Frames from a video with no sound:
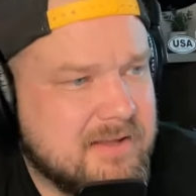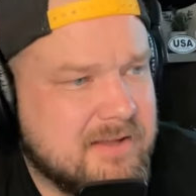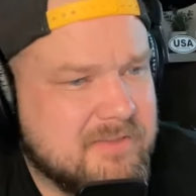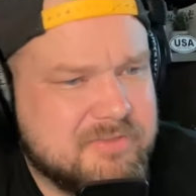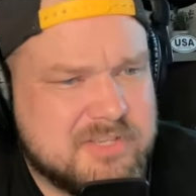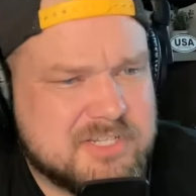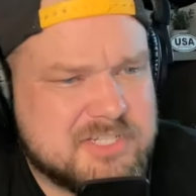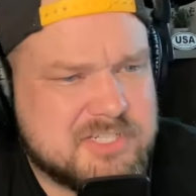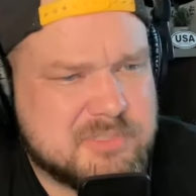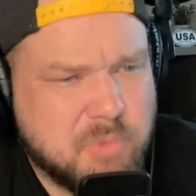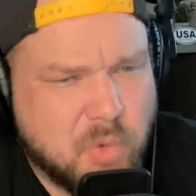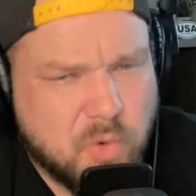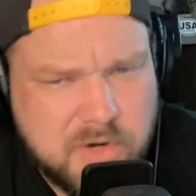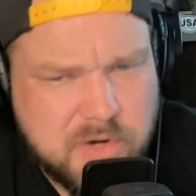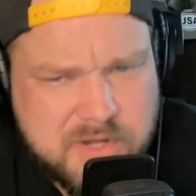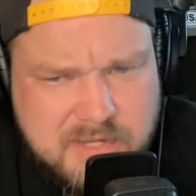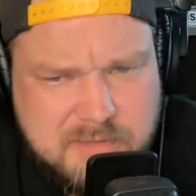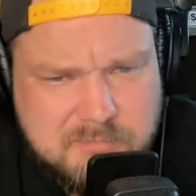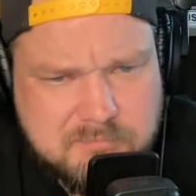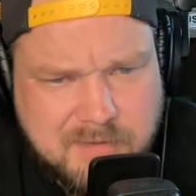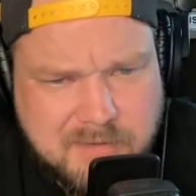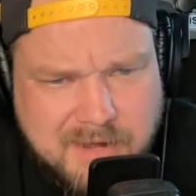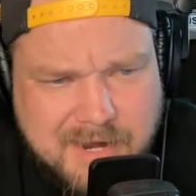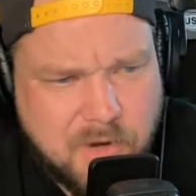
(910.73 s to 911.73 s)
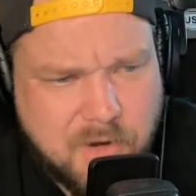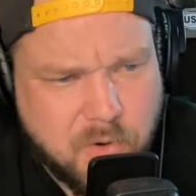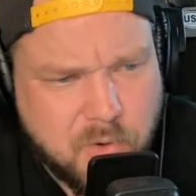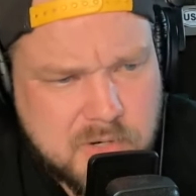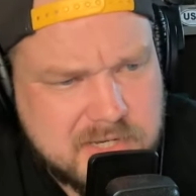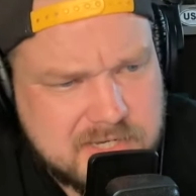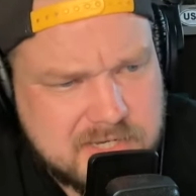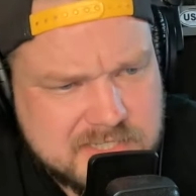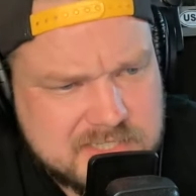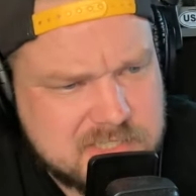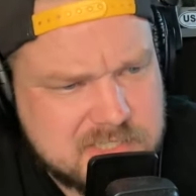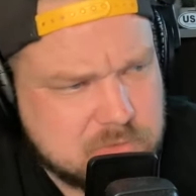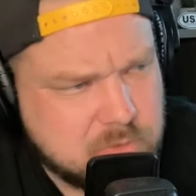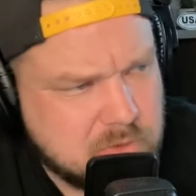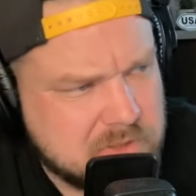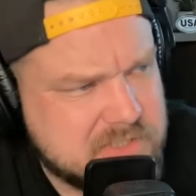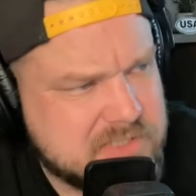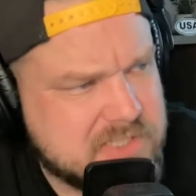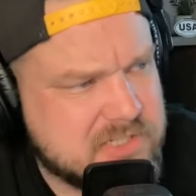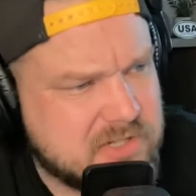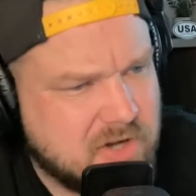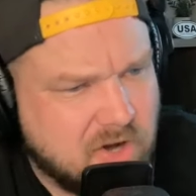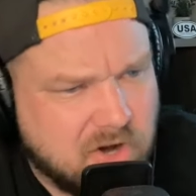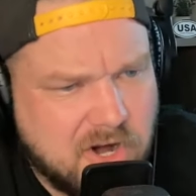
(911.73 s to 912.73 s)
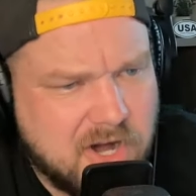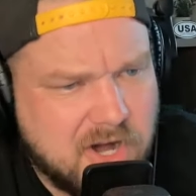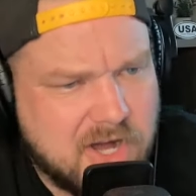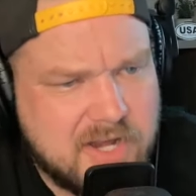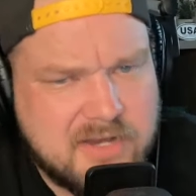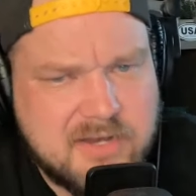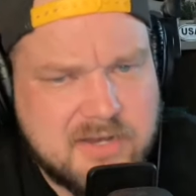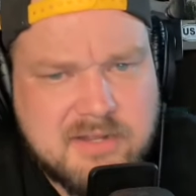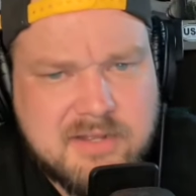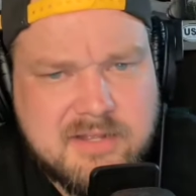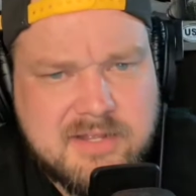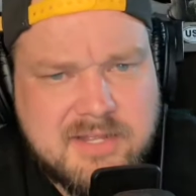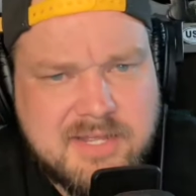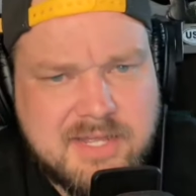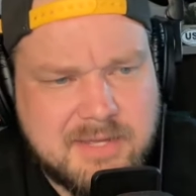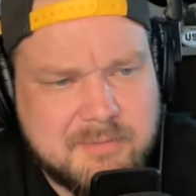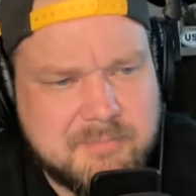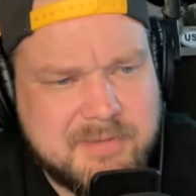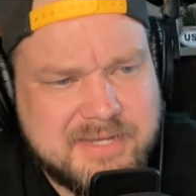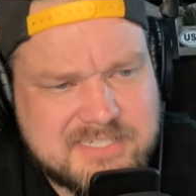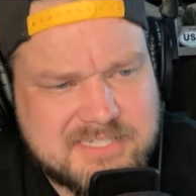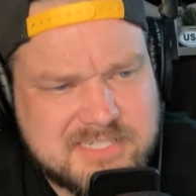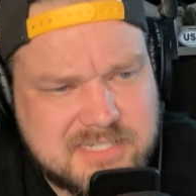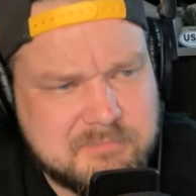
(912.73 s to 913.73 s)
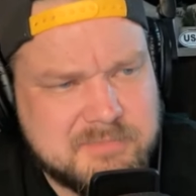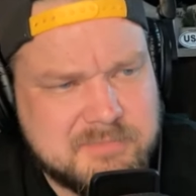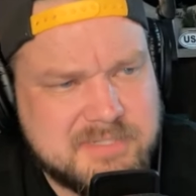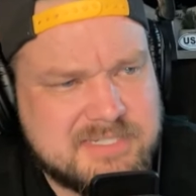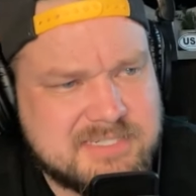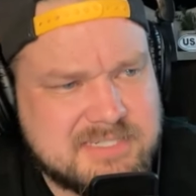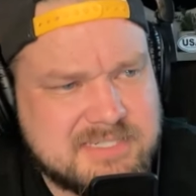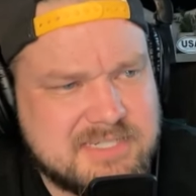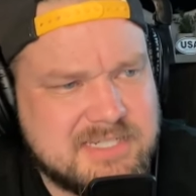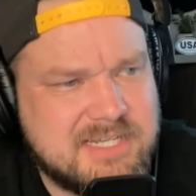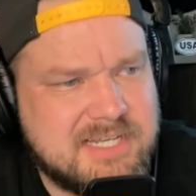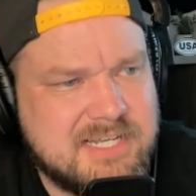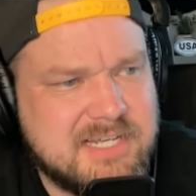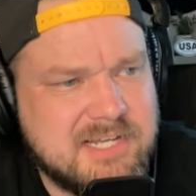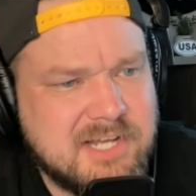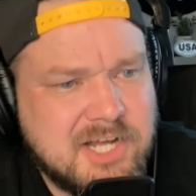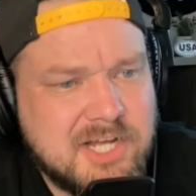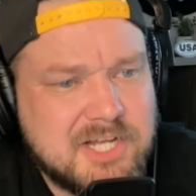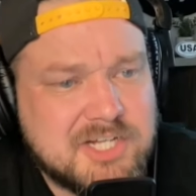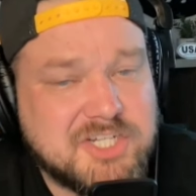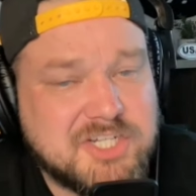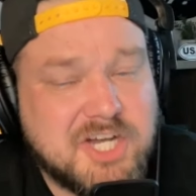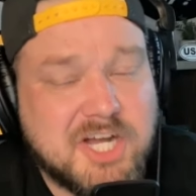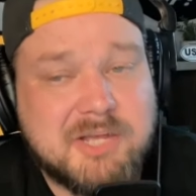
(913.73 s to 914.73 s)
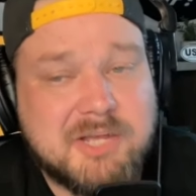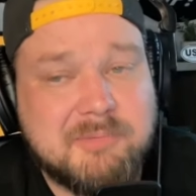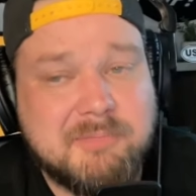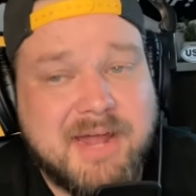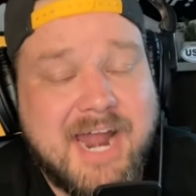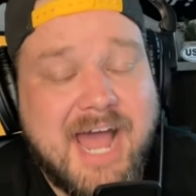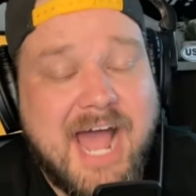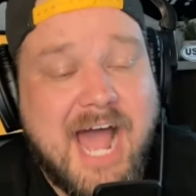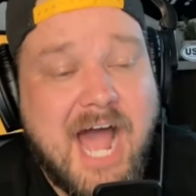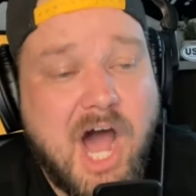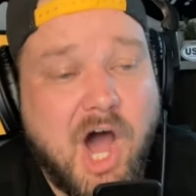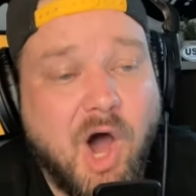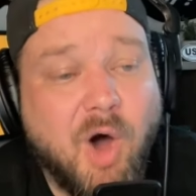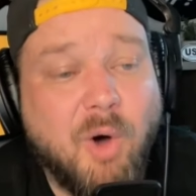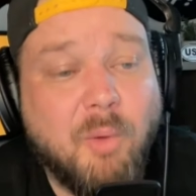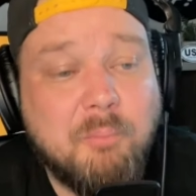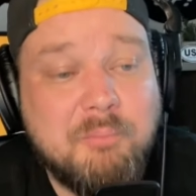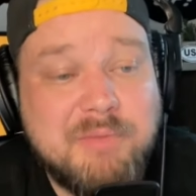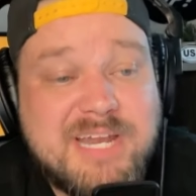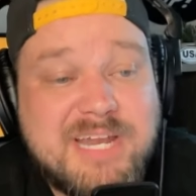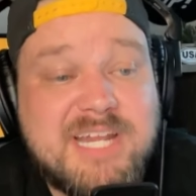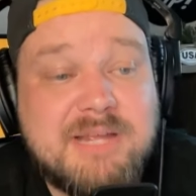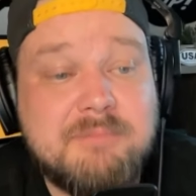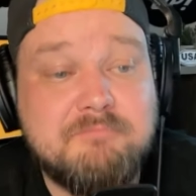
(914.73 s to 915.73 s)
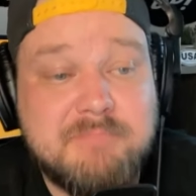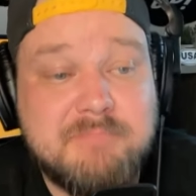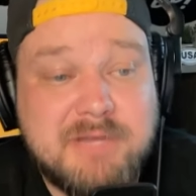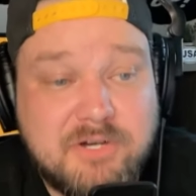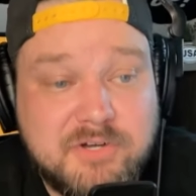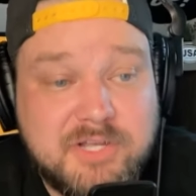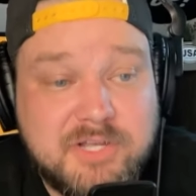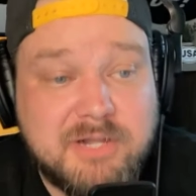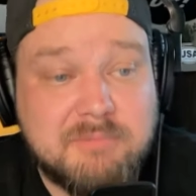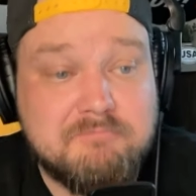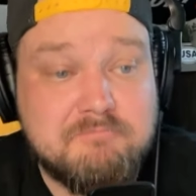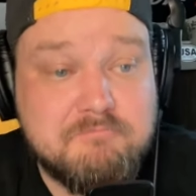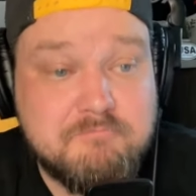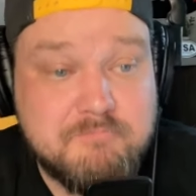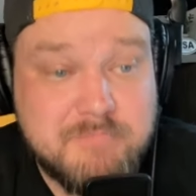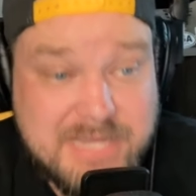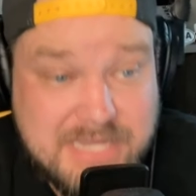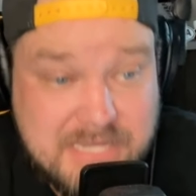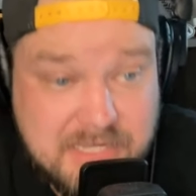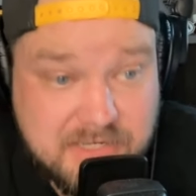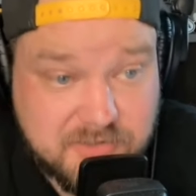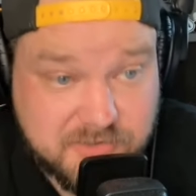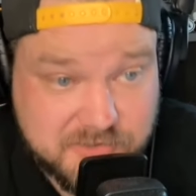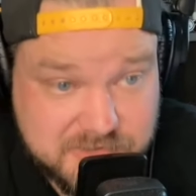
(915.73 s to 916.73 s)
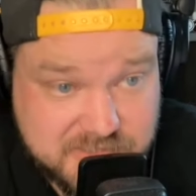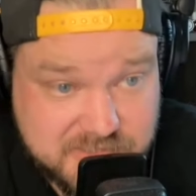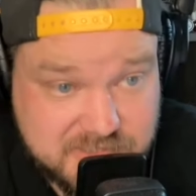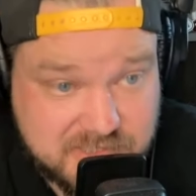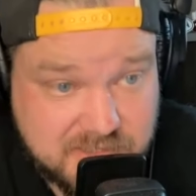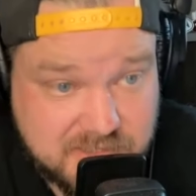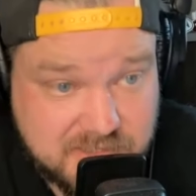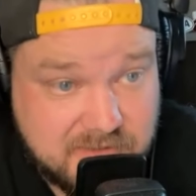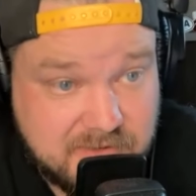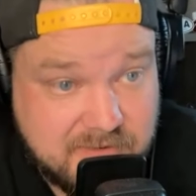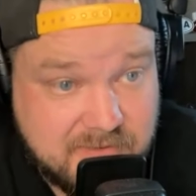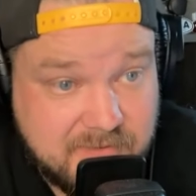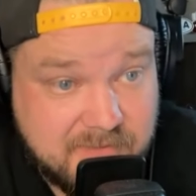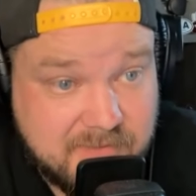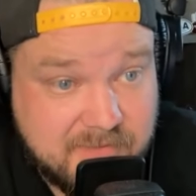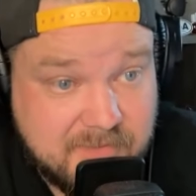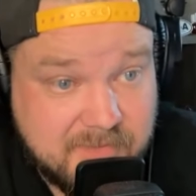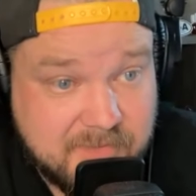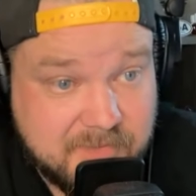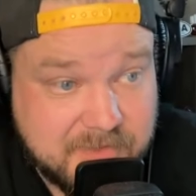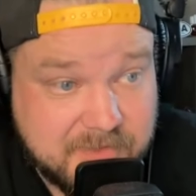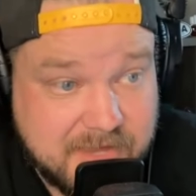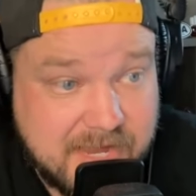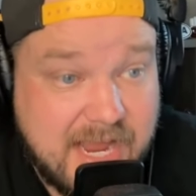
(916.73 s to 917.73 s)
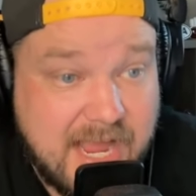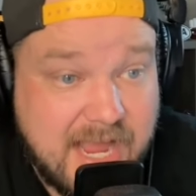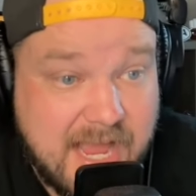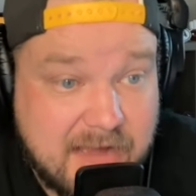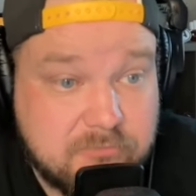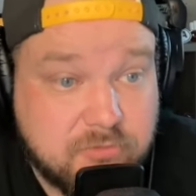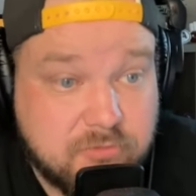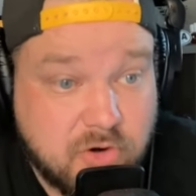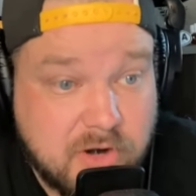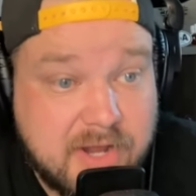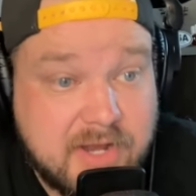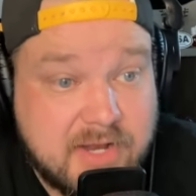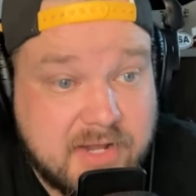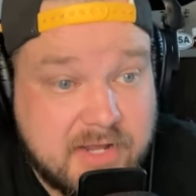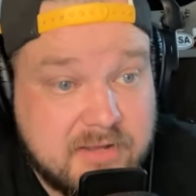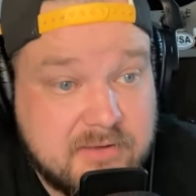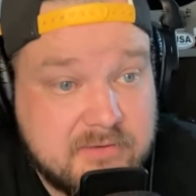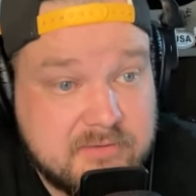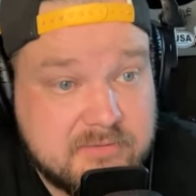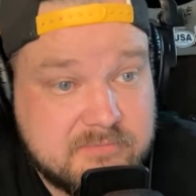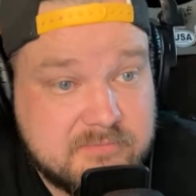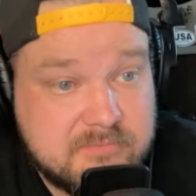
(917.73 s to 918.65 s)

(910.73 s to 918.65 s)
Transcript: This morning, Mayorkas was on MSNBC talking about how many million meals they have ready.